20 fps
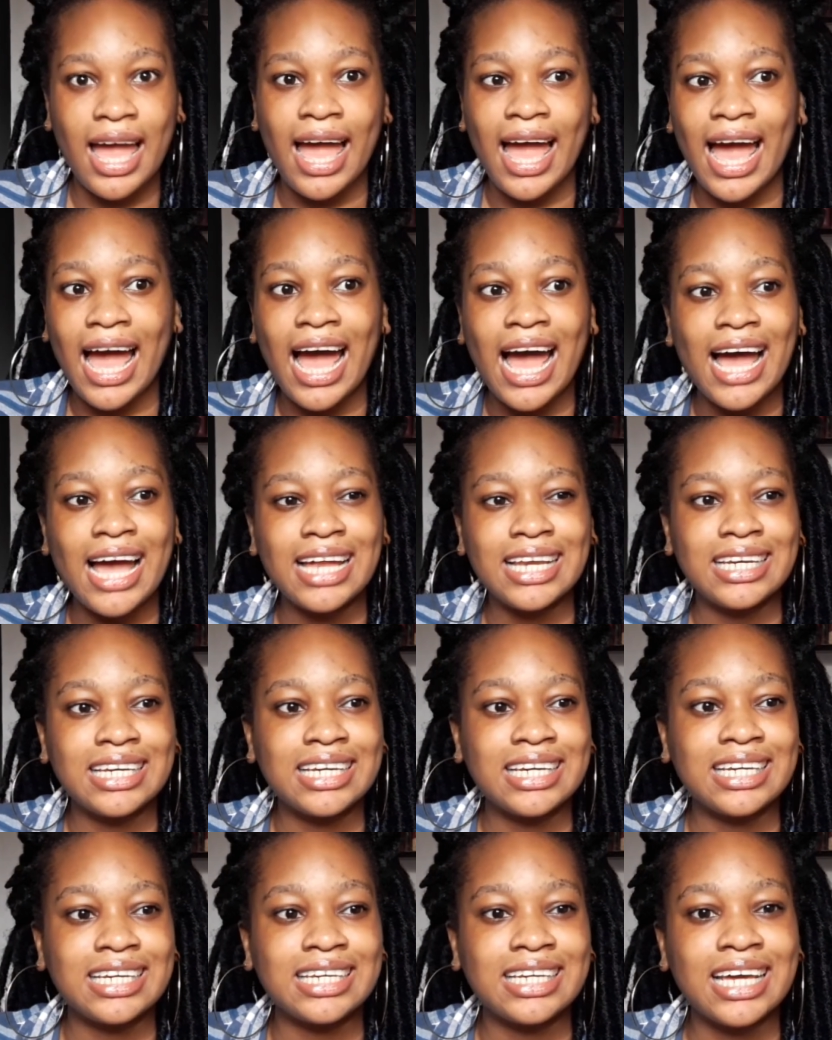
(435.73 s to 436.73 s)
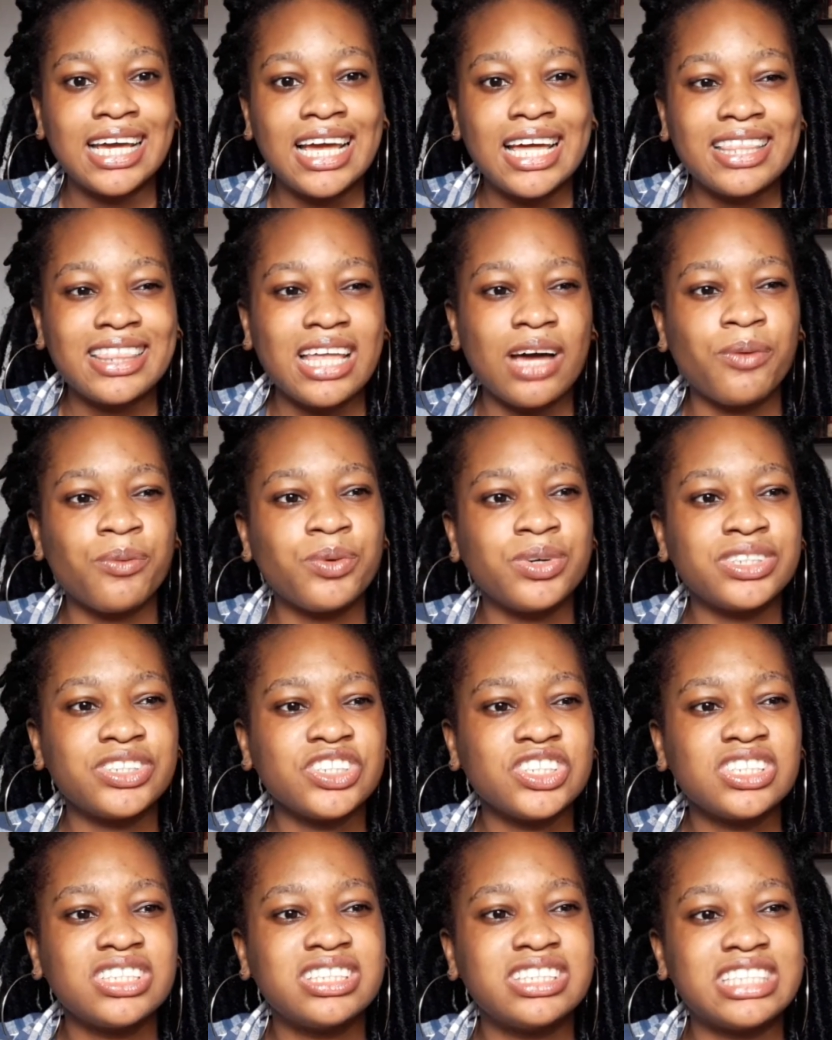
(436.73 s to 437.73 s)
and that we
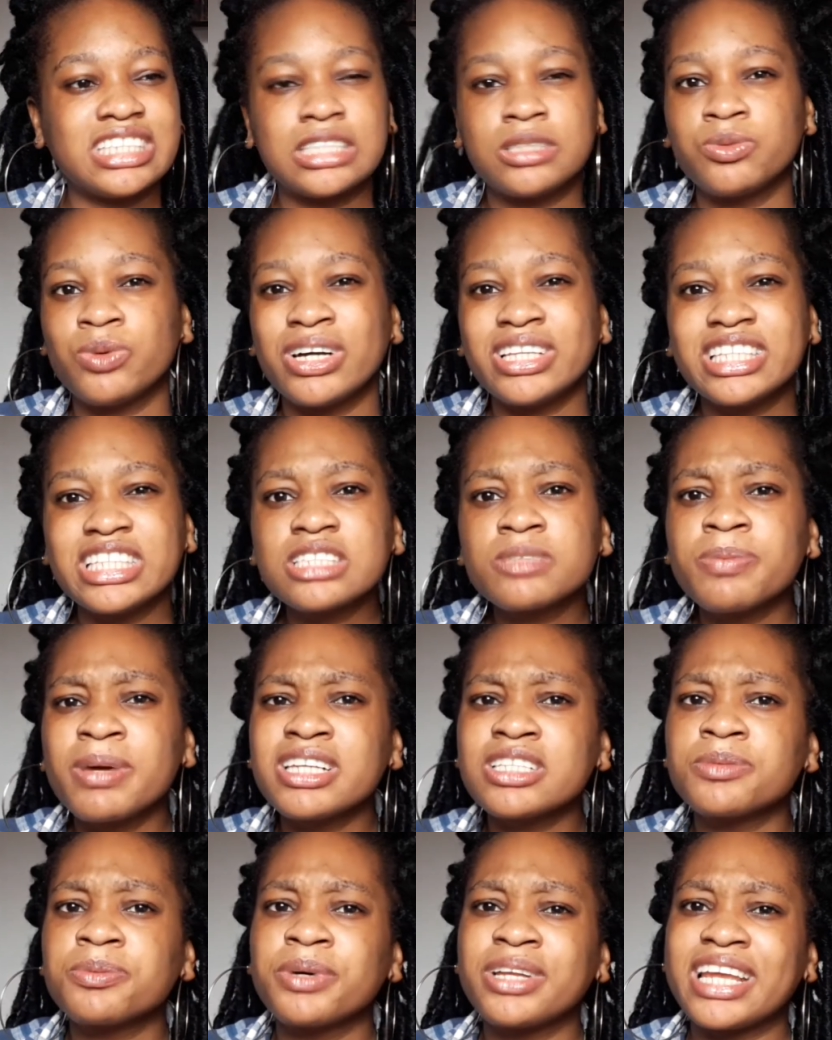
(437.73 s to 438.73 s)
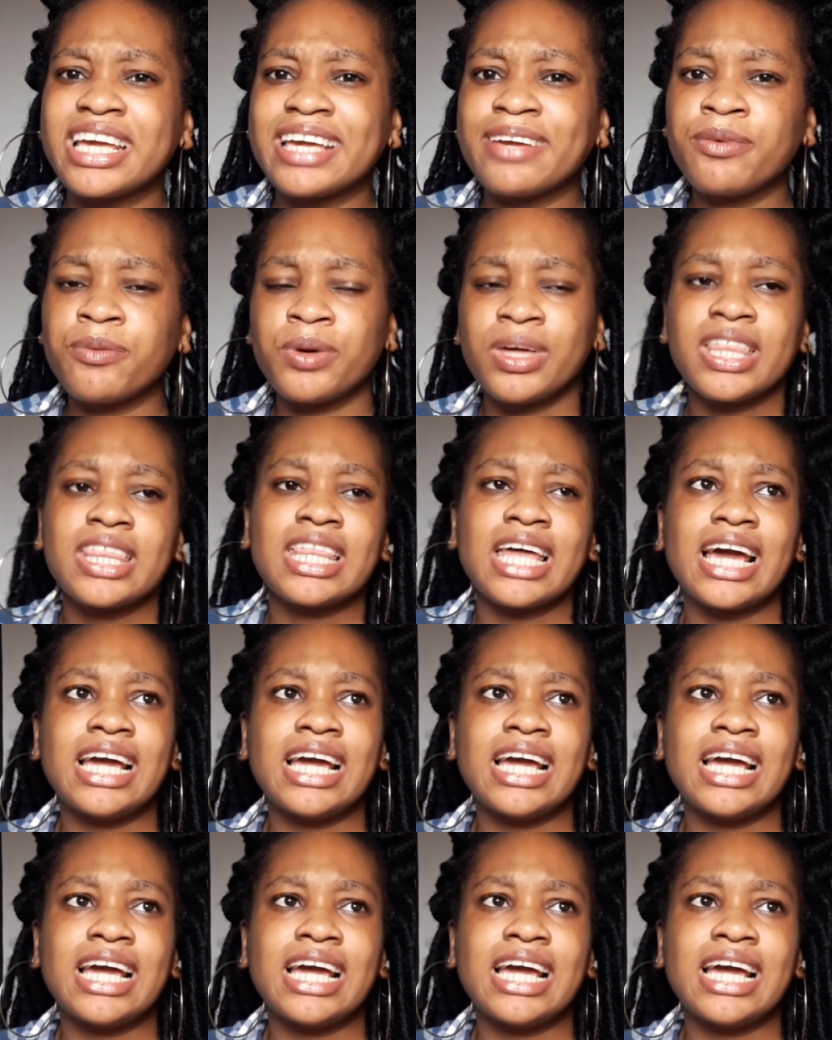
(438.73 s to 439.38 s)
just dispense with.